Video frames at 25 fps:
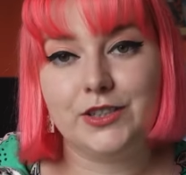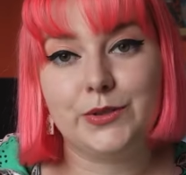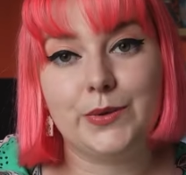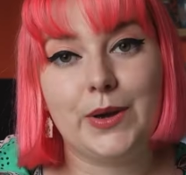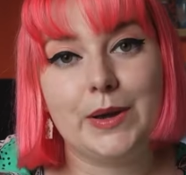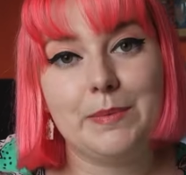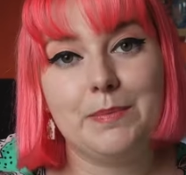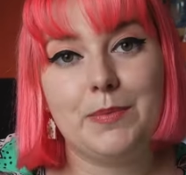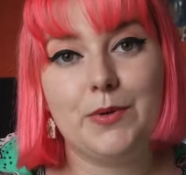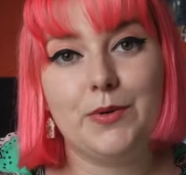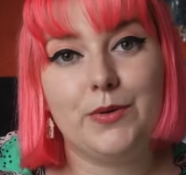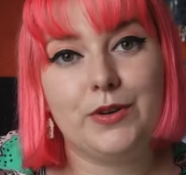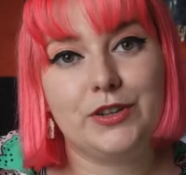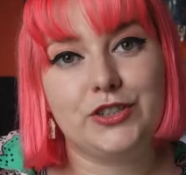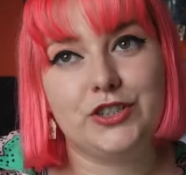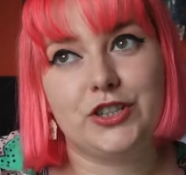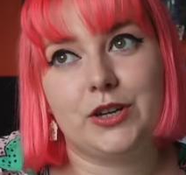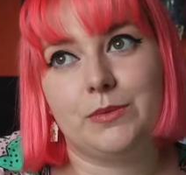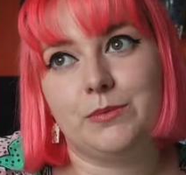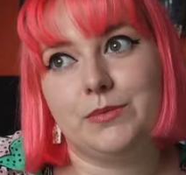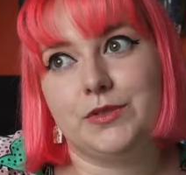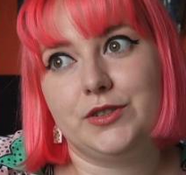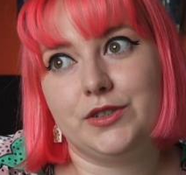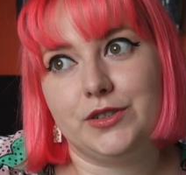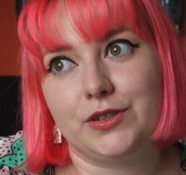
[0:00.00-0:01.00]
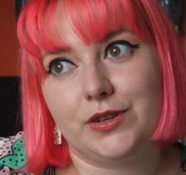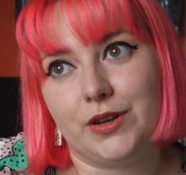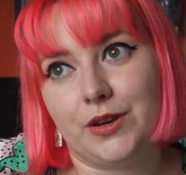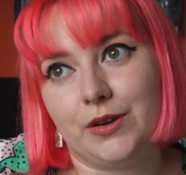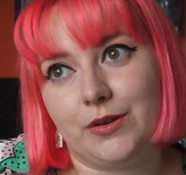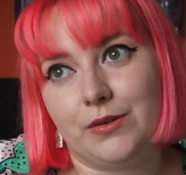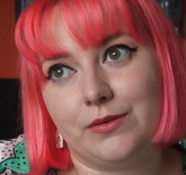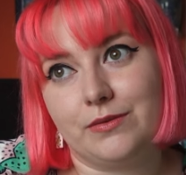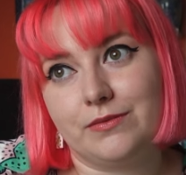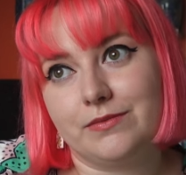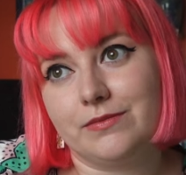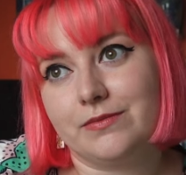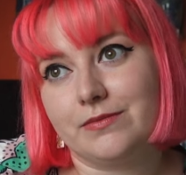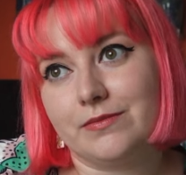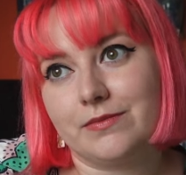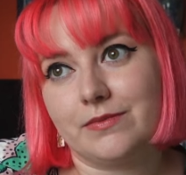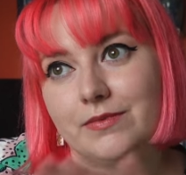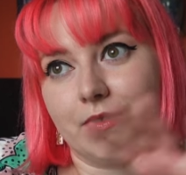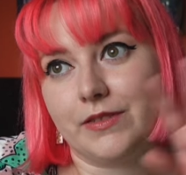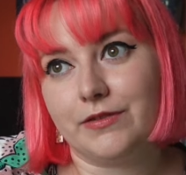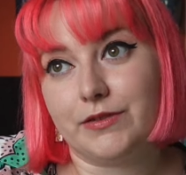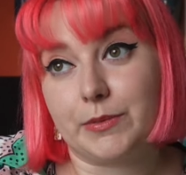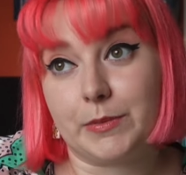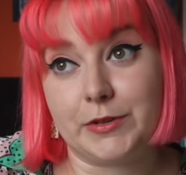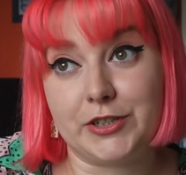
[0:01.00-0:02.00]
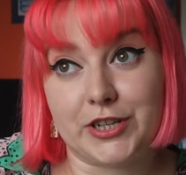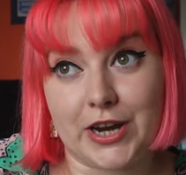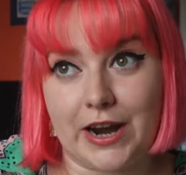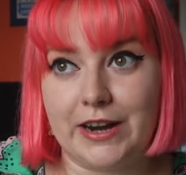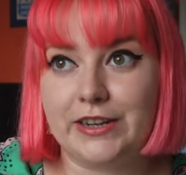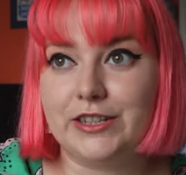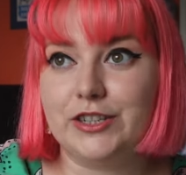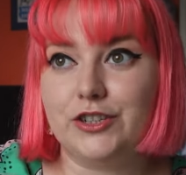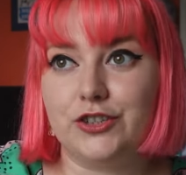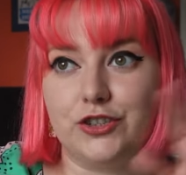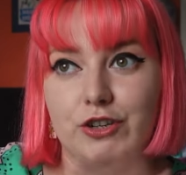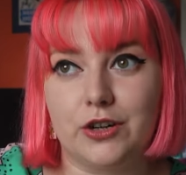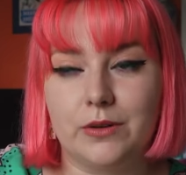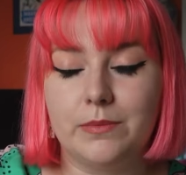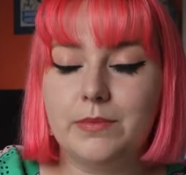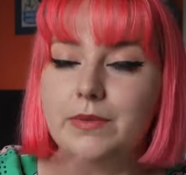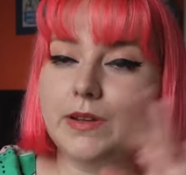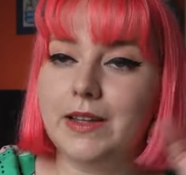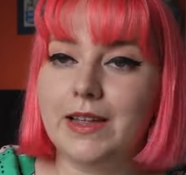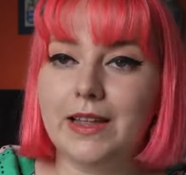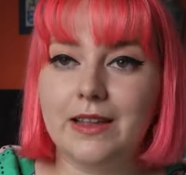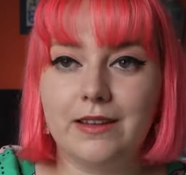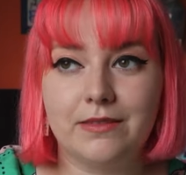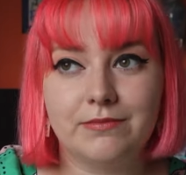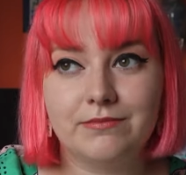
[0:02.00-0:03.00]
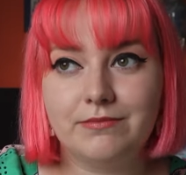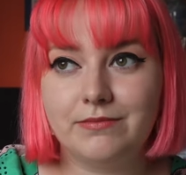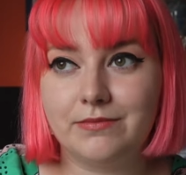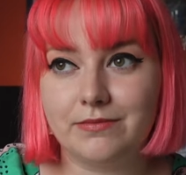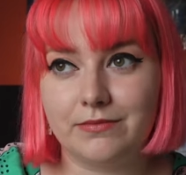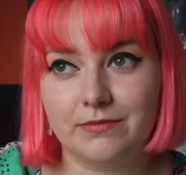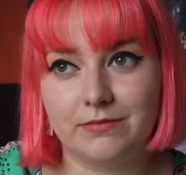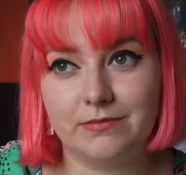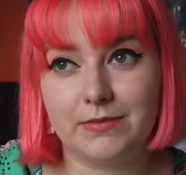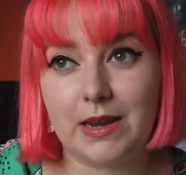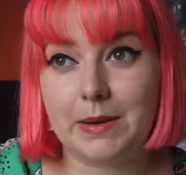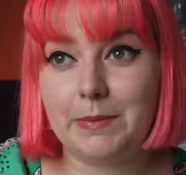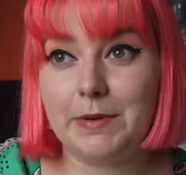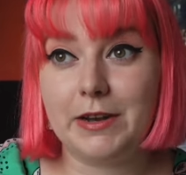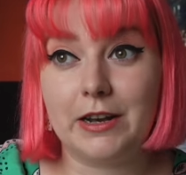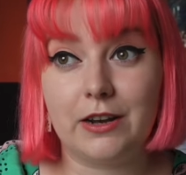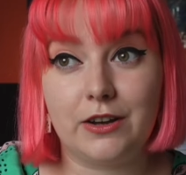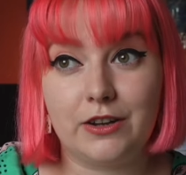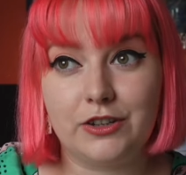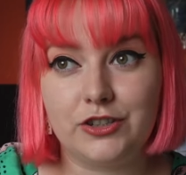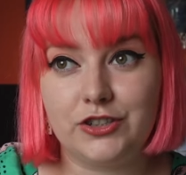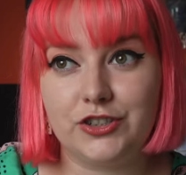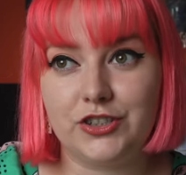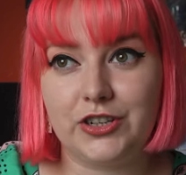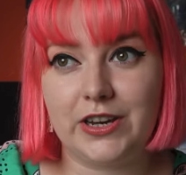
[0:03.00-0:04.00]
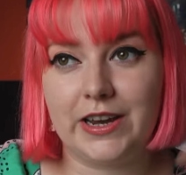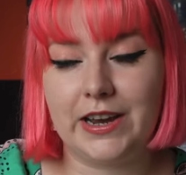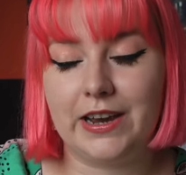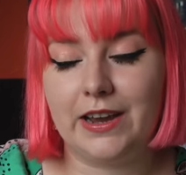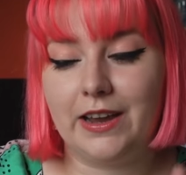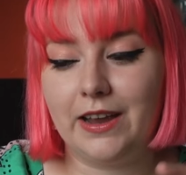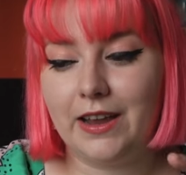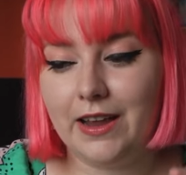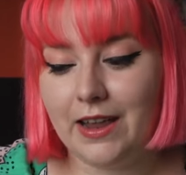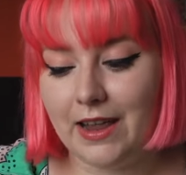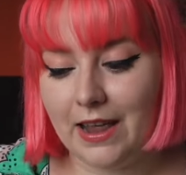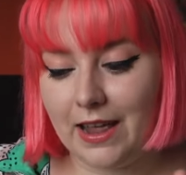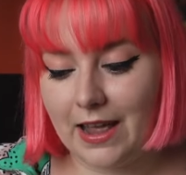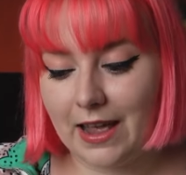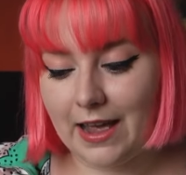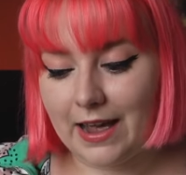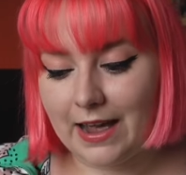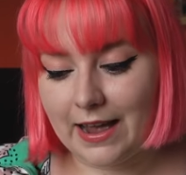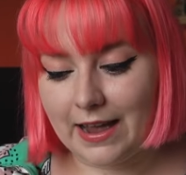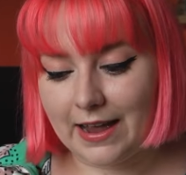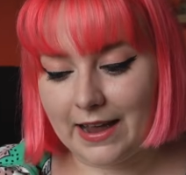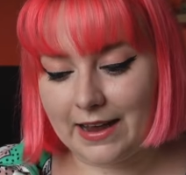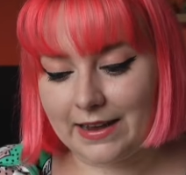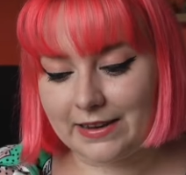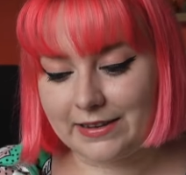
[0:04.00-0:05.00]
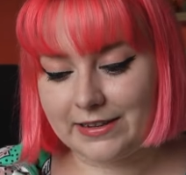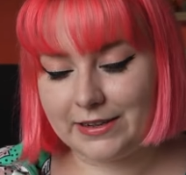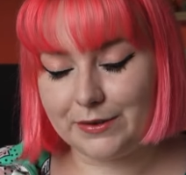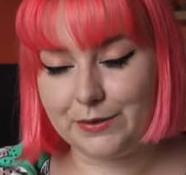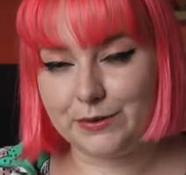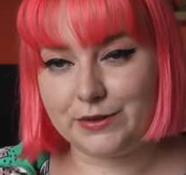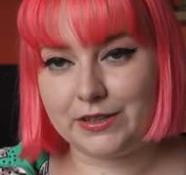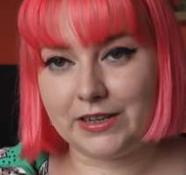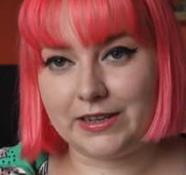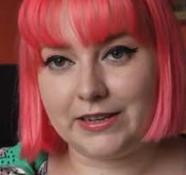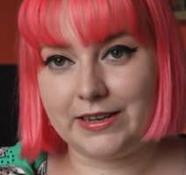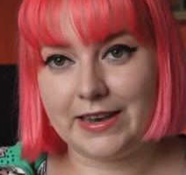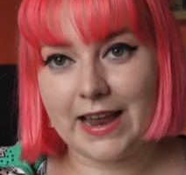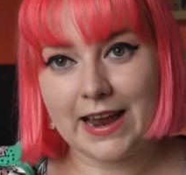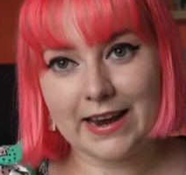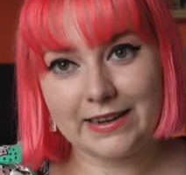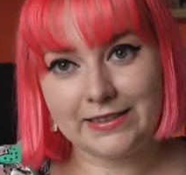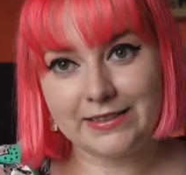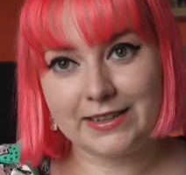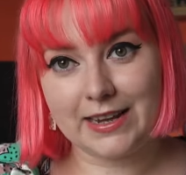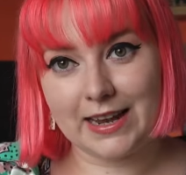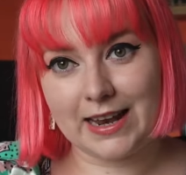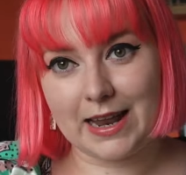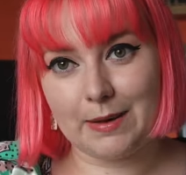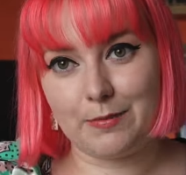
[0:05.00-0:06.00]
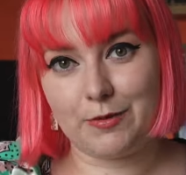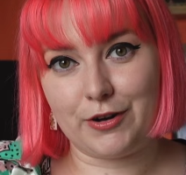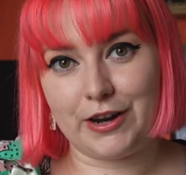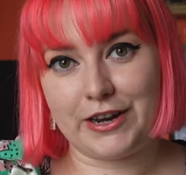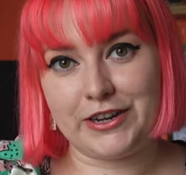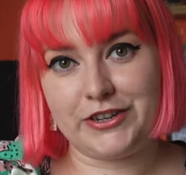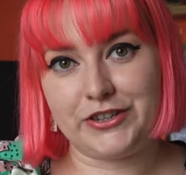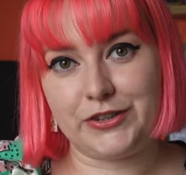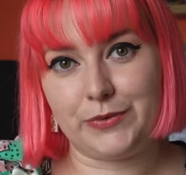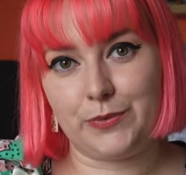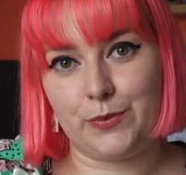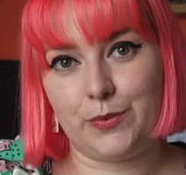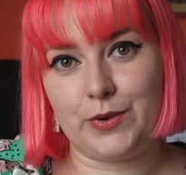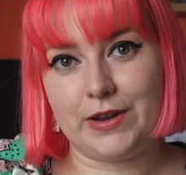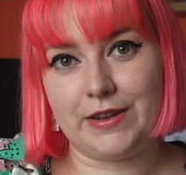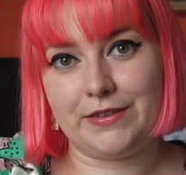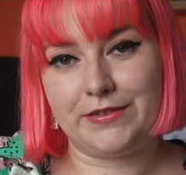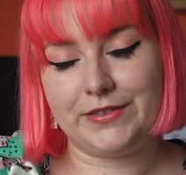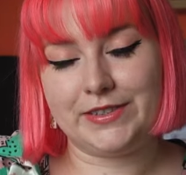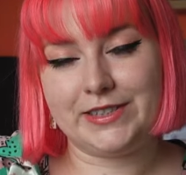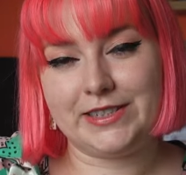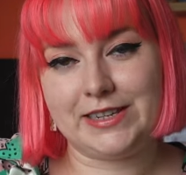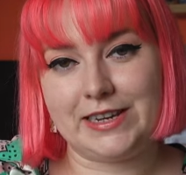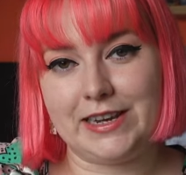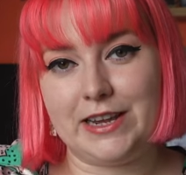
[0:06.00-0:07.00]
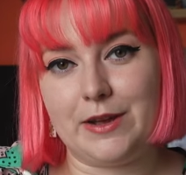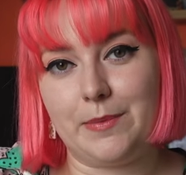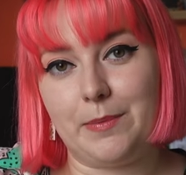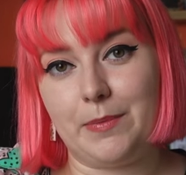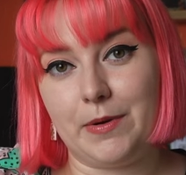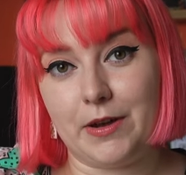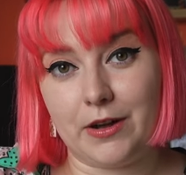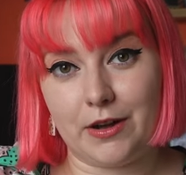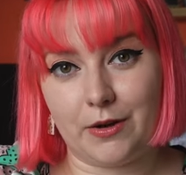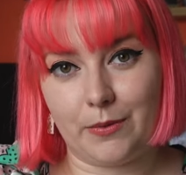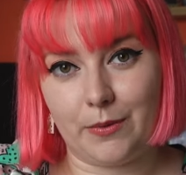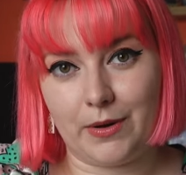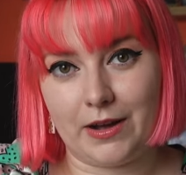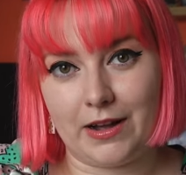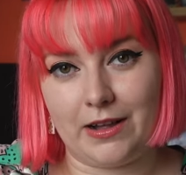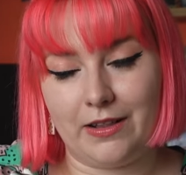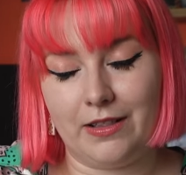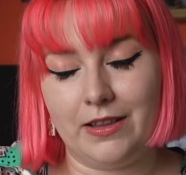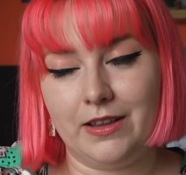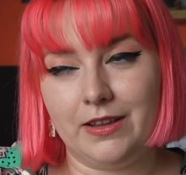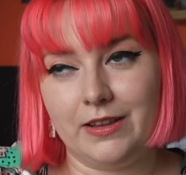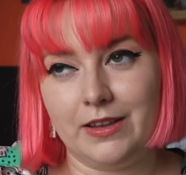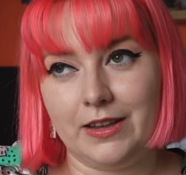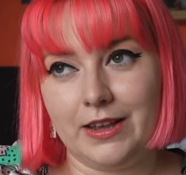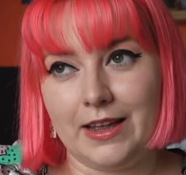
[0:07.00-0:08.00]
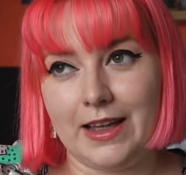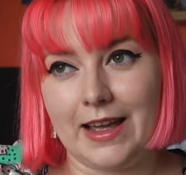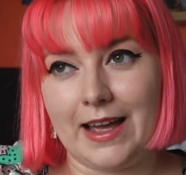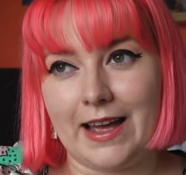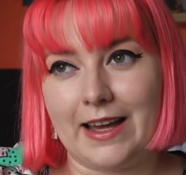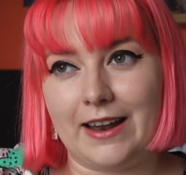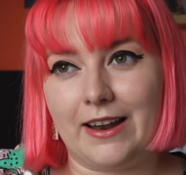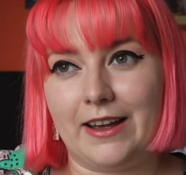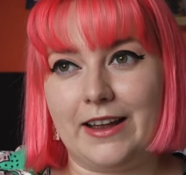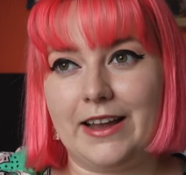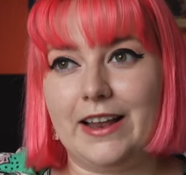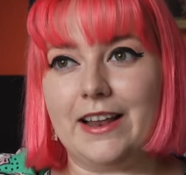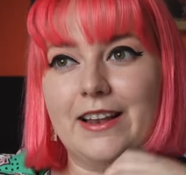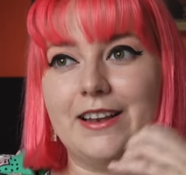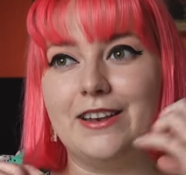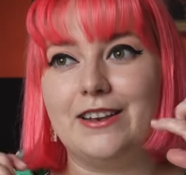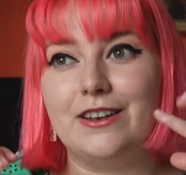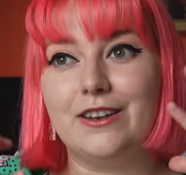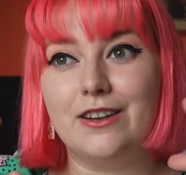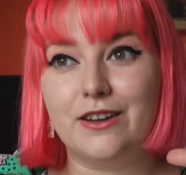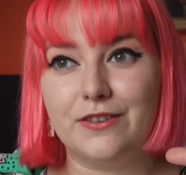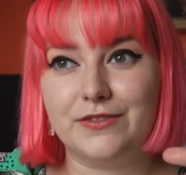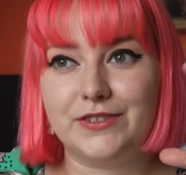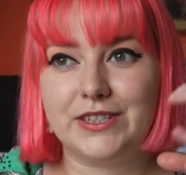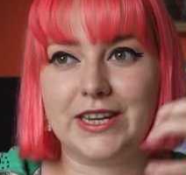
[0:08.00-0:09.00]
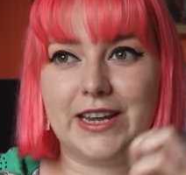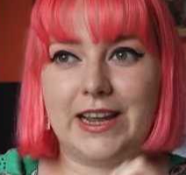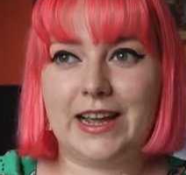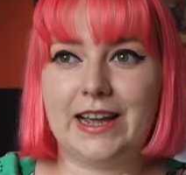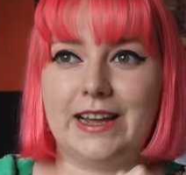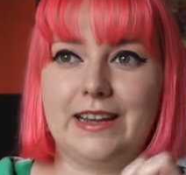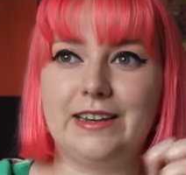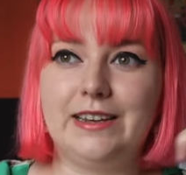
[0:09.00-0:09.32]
bought a jumpsuit from a charity shop maybe last year, and it was a next collaboration with Celia Birtwell, and I loved it.